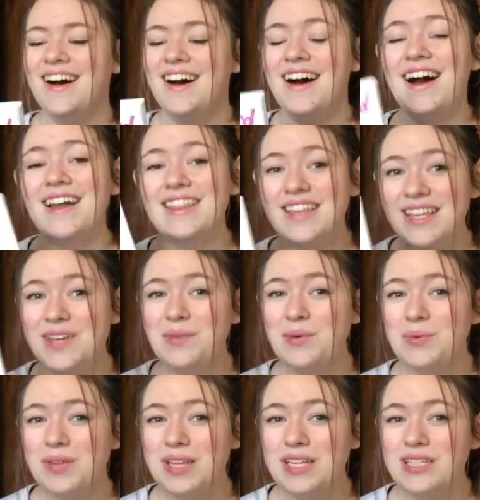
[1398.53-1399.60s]
I think he would
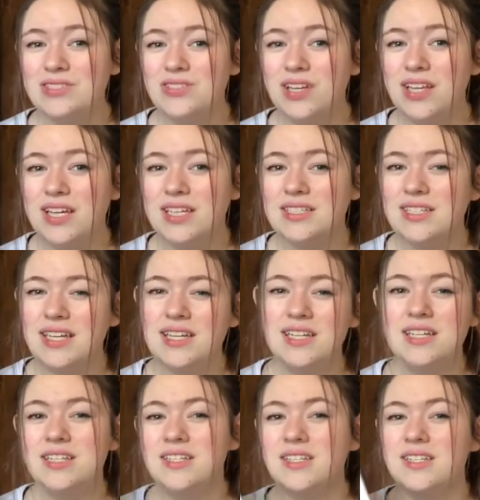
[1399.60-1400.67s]
really enjoy this, and
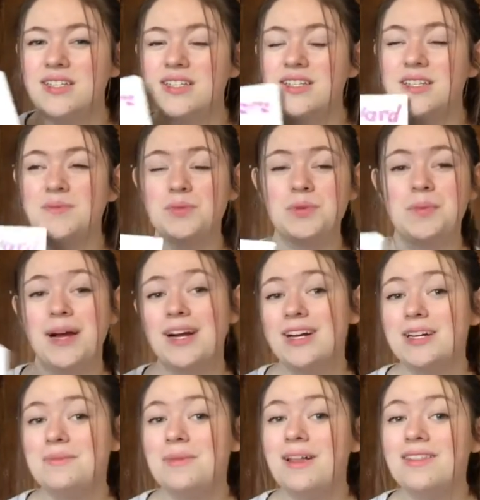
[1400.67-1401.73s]
it can prepare
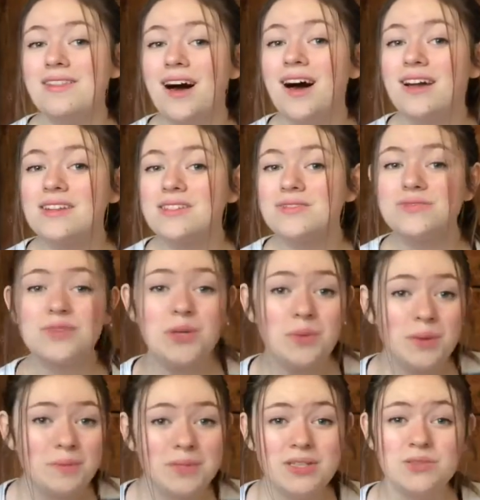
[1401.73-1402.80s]
him a lot for
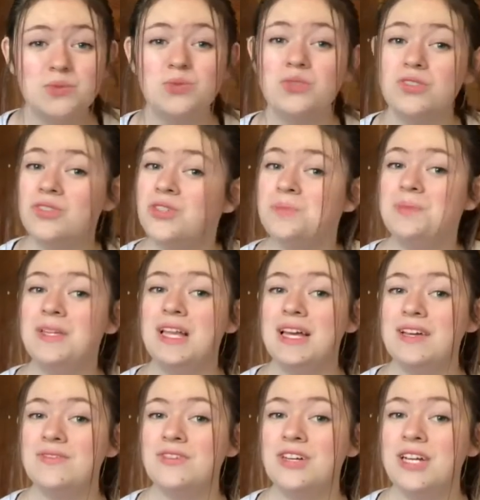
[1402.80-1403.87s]
what middle school could be
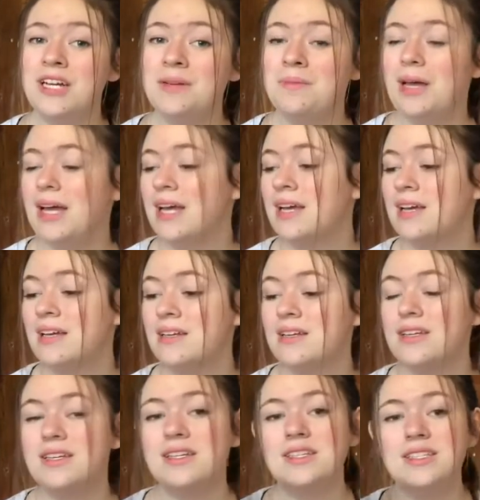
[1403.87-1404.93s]
like for him and
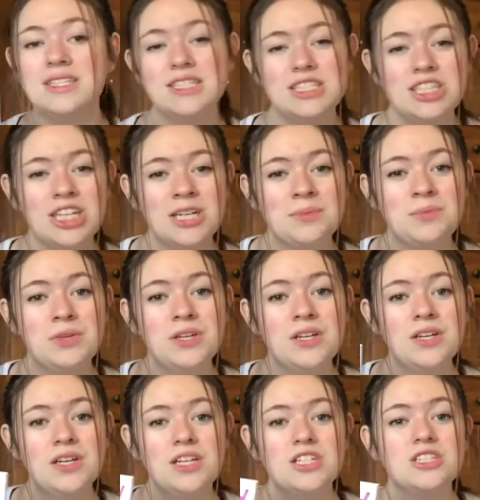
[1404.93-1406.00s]
teach him
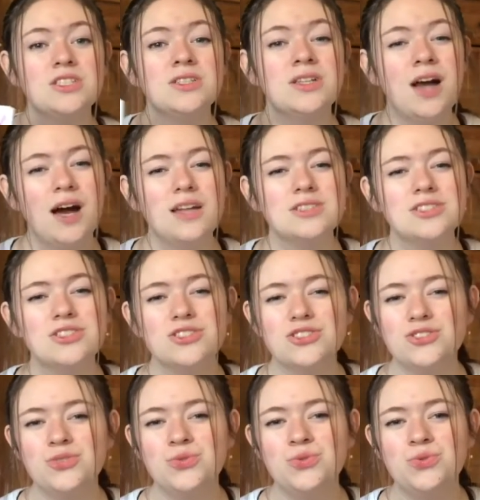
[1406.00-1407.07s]
not
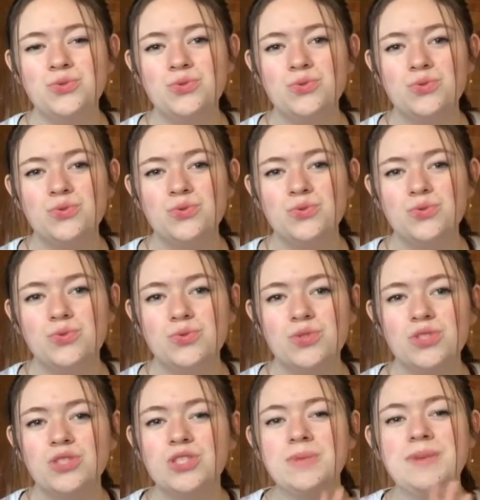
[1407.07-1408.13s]
to
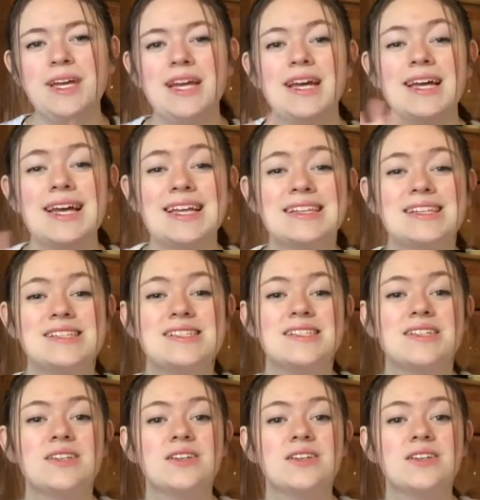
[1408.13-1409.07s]
discriminate against